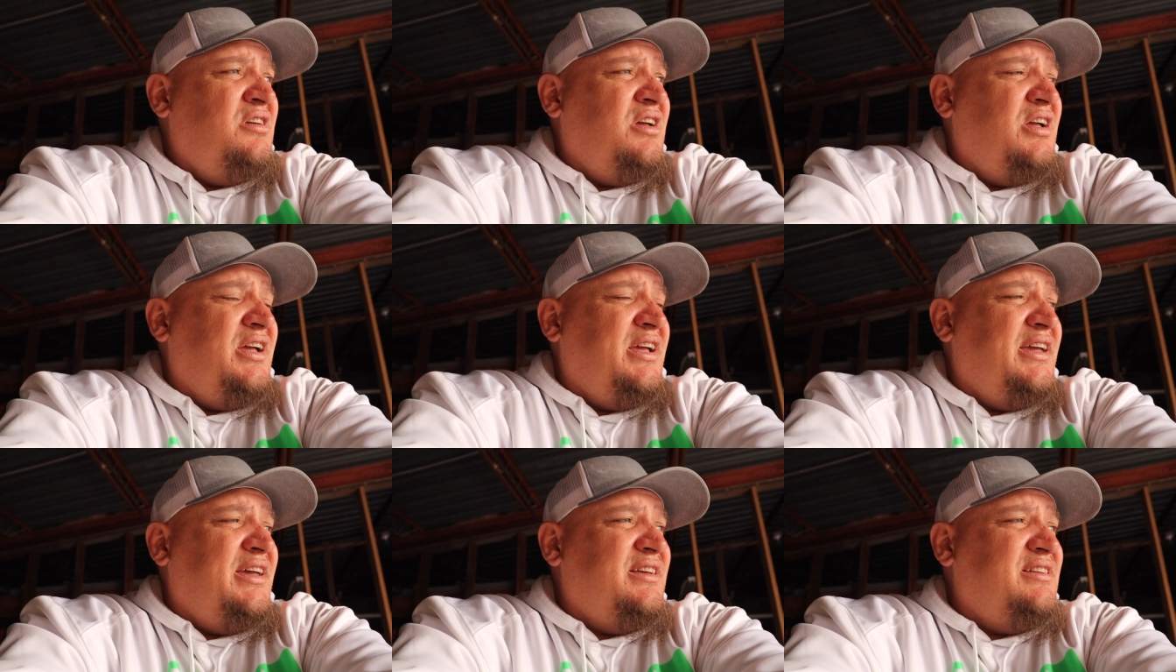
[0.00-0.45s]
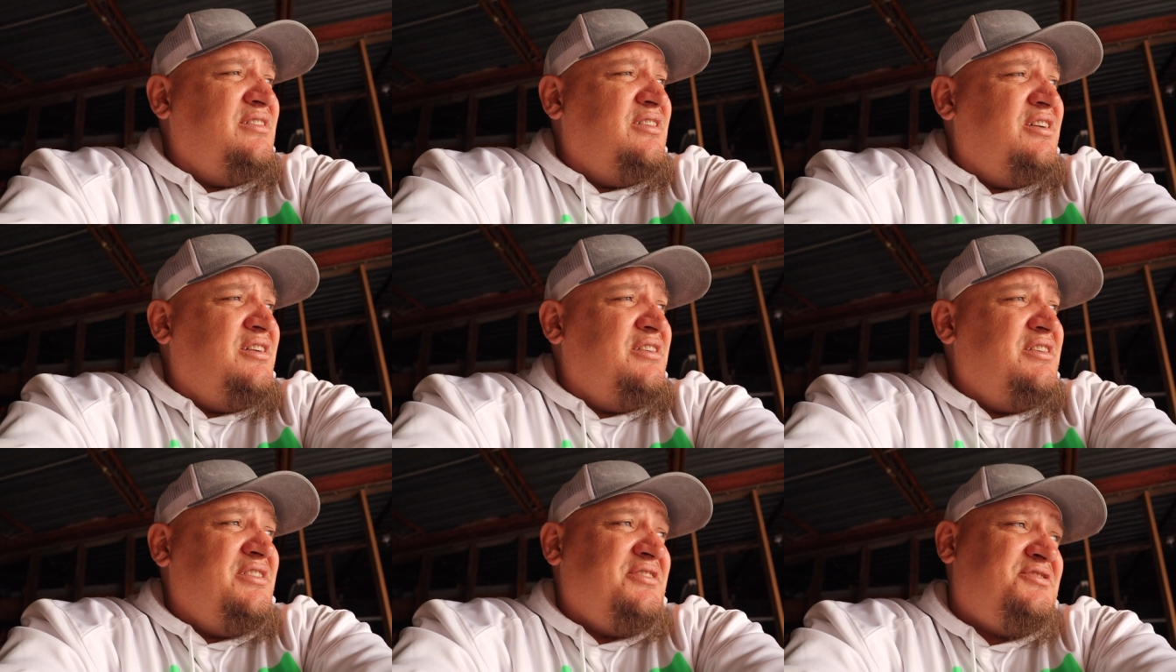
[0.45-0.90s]
and
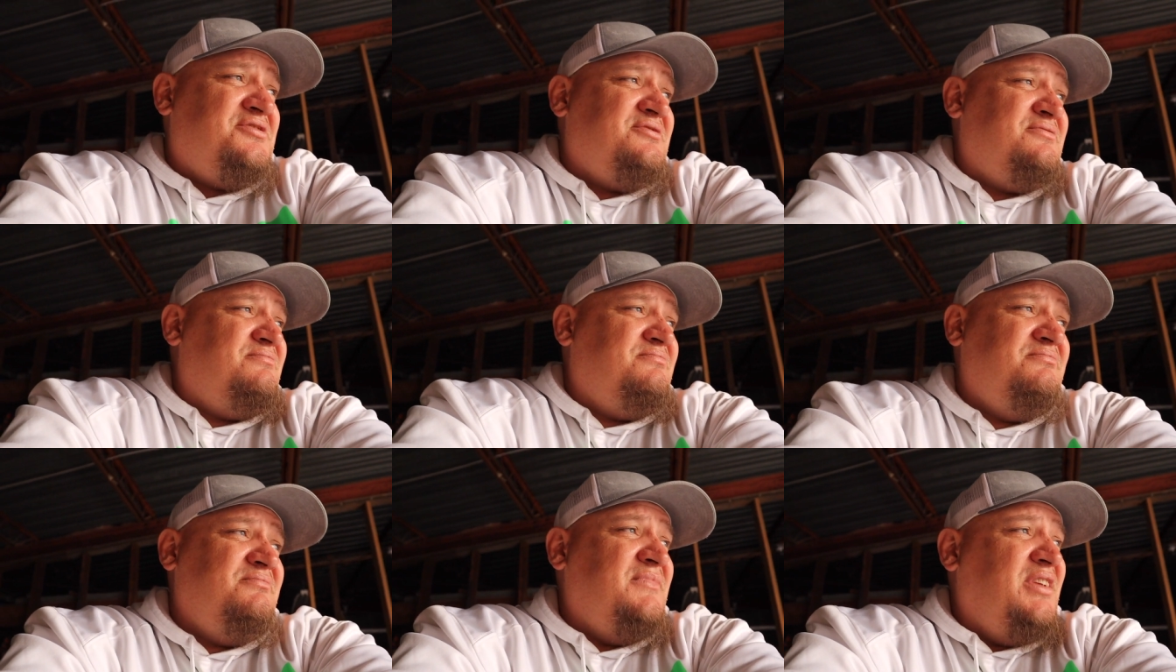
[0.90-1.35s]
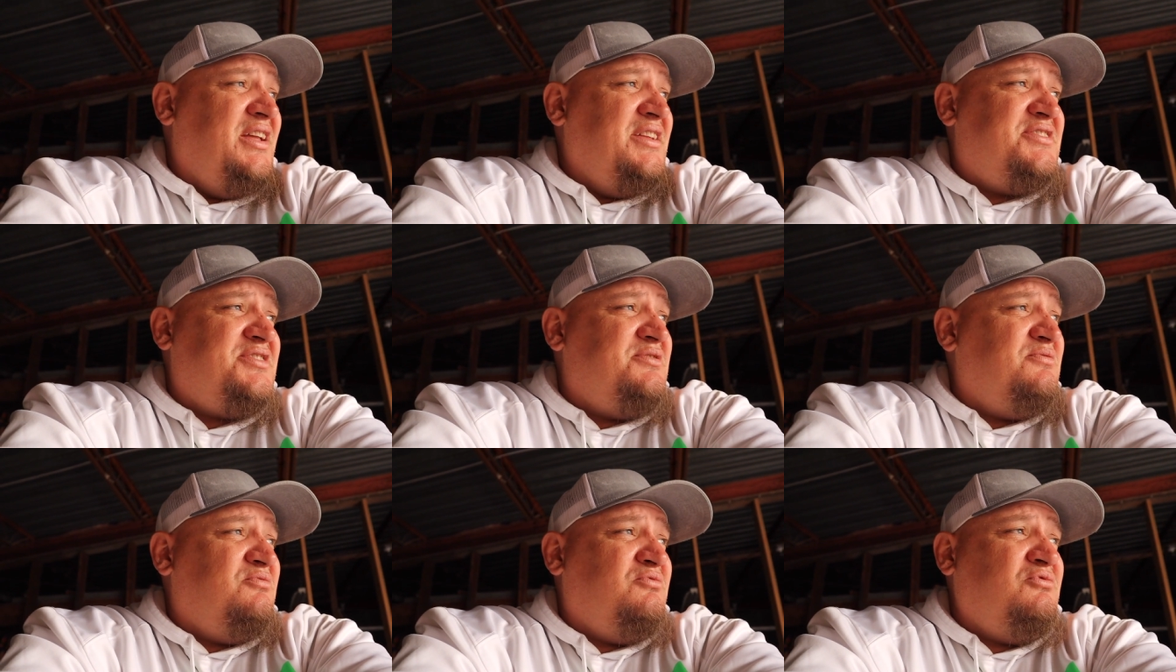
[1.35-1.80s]
uh,
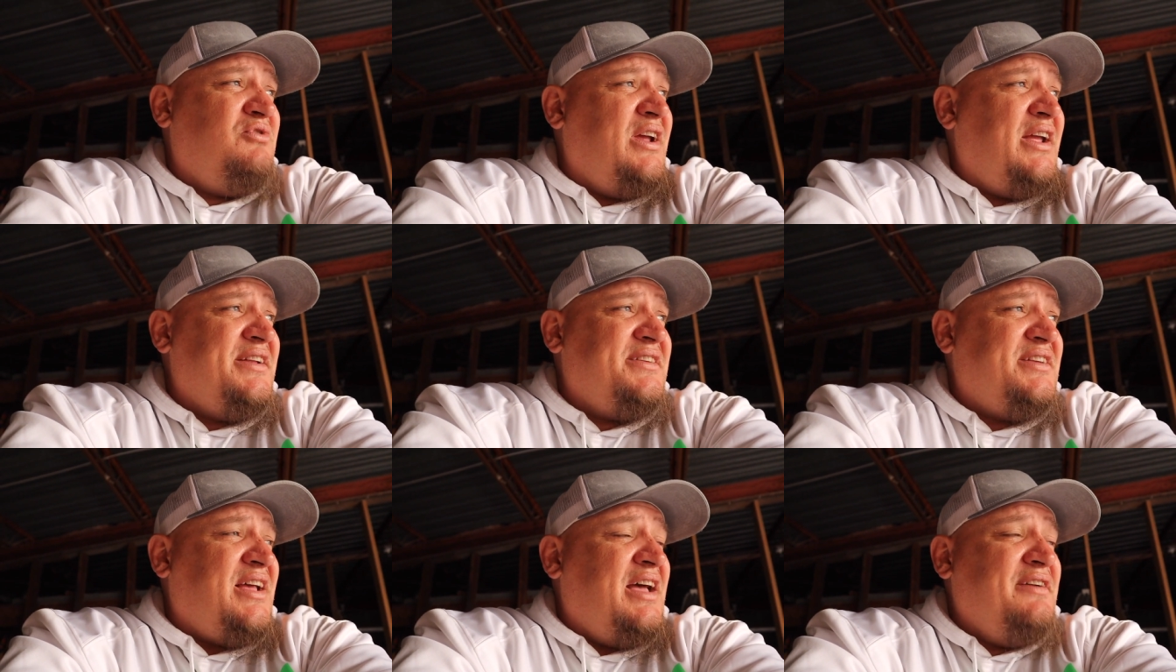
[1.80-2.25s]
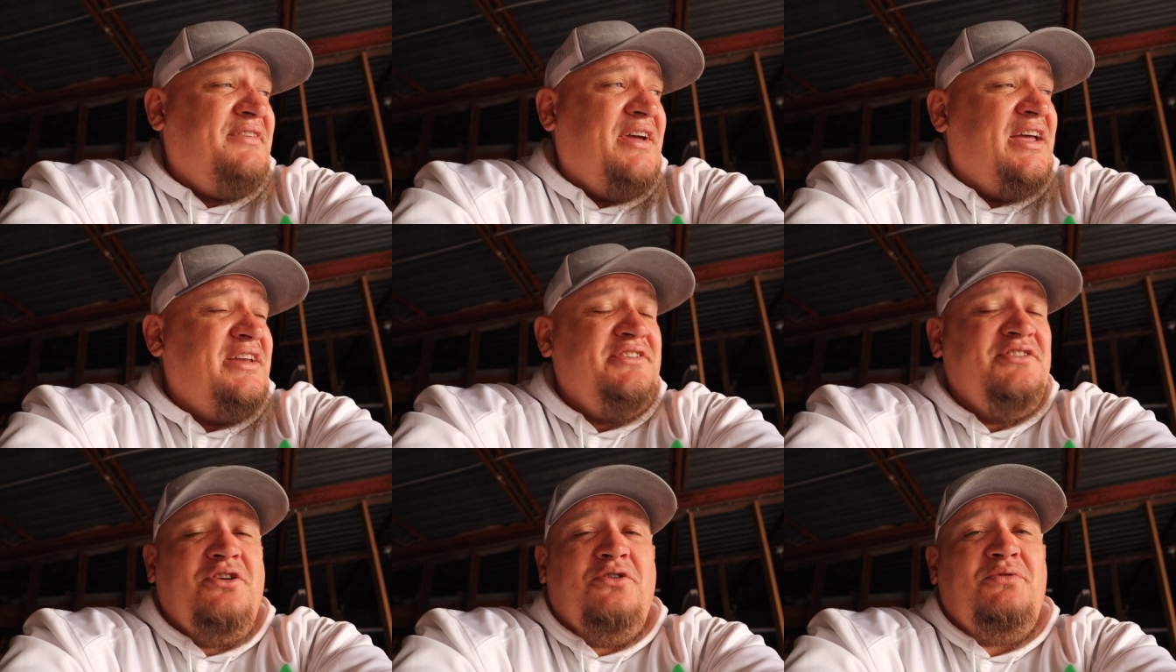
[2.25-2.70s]
it's ran. I've
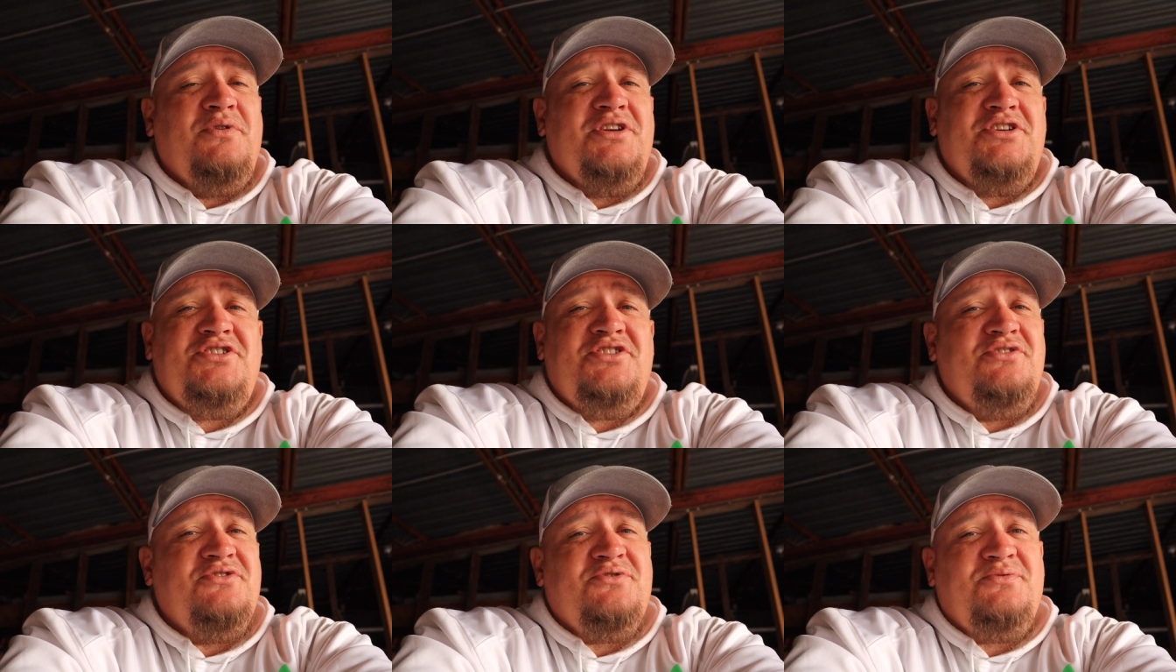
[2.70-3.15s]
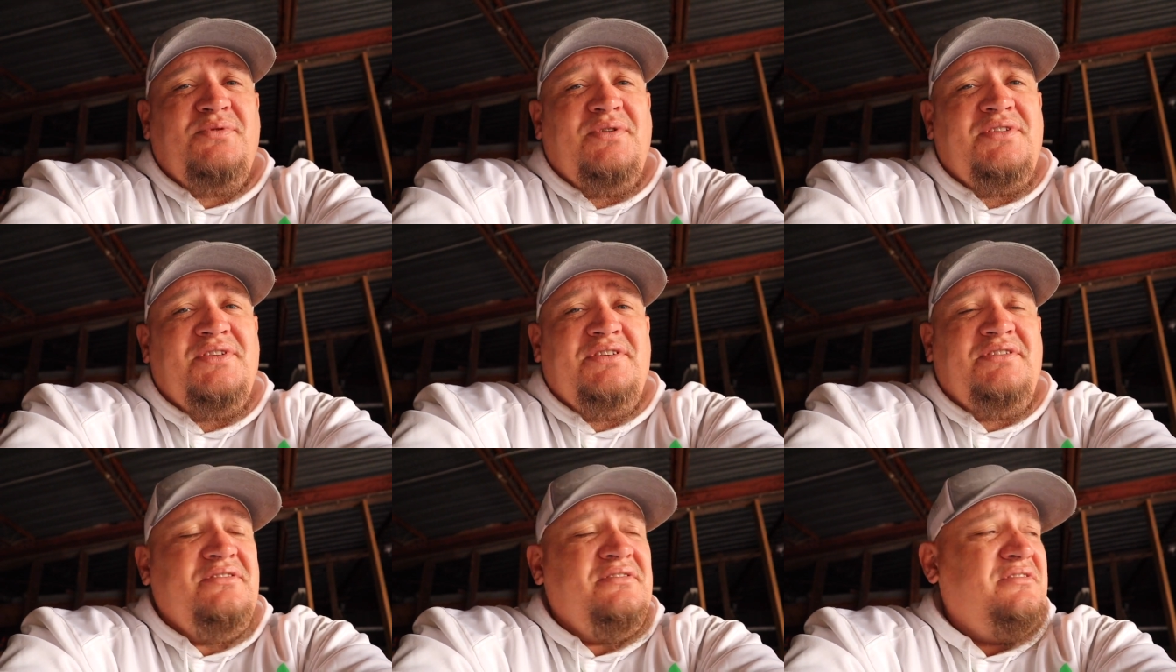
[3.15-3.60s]
had no issues
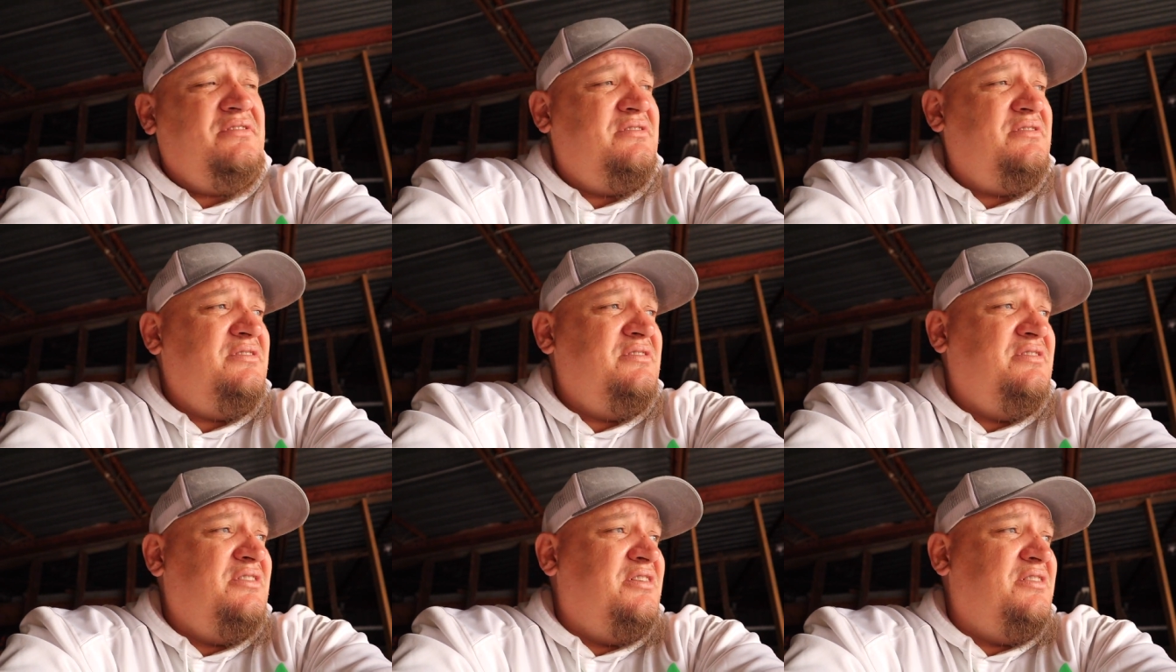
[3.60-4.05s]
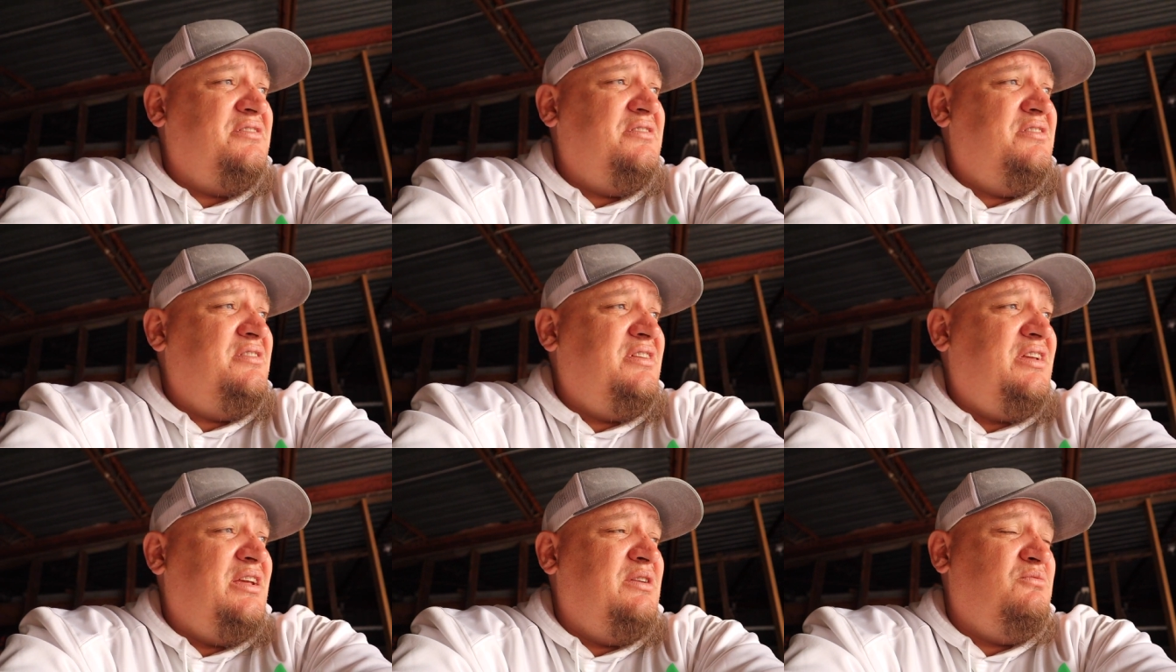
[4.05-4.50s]
with it. None.
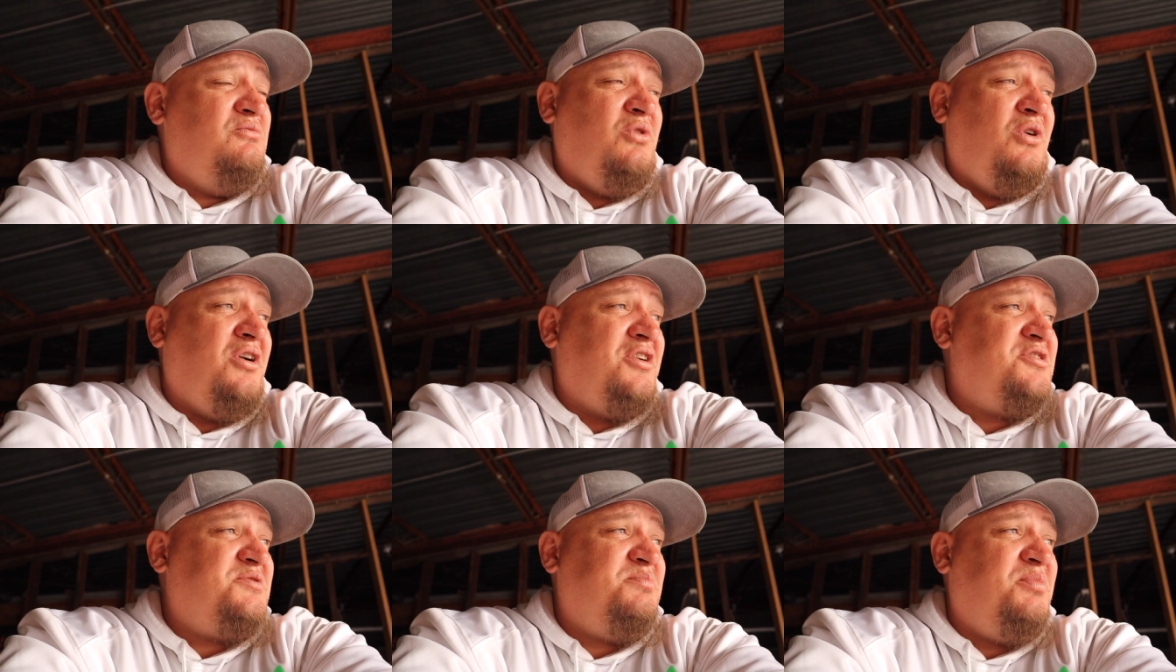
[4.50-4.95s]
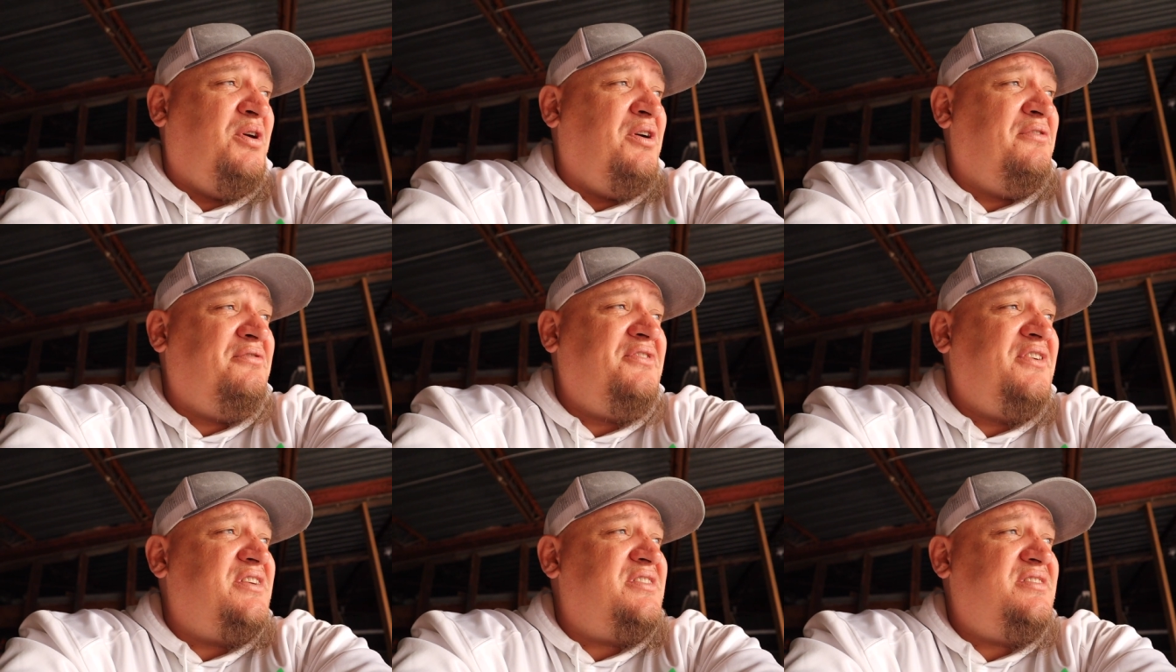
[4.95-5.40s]
It works
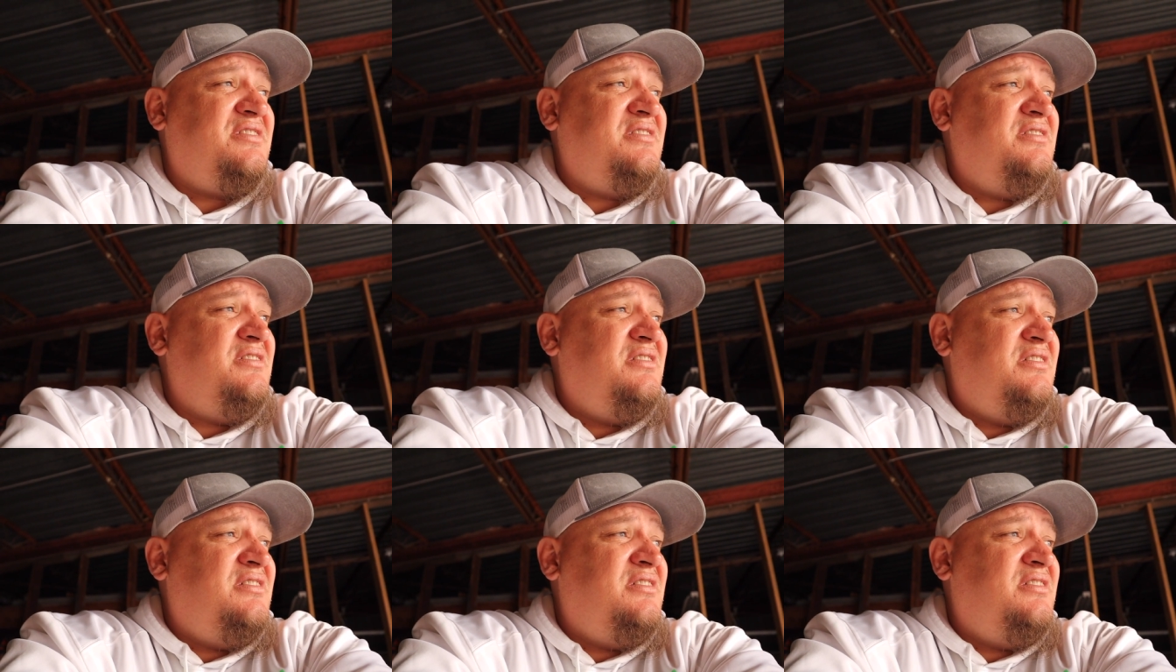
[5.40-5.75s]
perfect.